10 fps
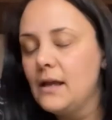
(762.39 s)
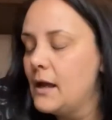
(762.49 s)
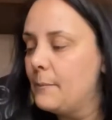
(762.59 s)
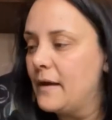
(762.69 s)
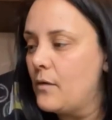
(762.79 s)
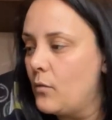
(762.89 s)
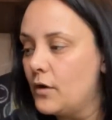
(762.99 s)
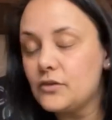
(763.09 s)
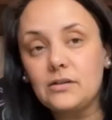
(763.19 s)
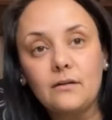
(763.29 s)
about
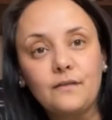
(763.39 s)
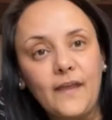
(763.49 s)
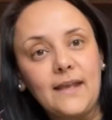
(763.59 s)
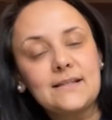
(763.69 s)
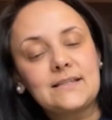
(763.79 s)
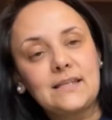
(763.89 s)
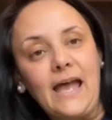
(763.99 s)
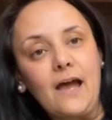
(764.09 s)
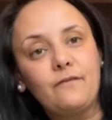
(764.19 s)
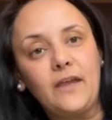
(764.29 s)
what sort of things to
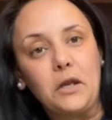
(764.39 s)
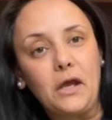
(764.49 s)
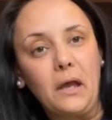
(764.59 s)
have in at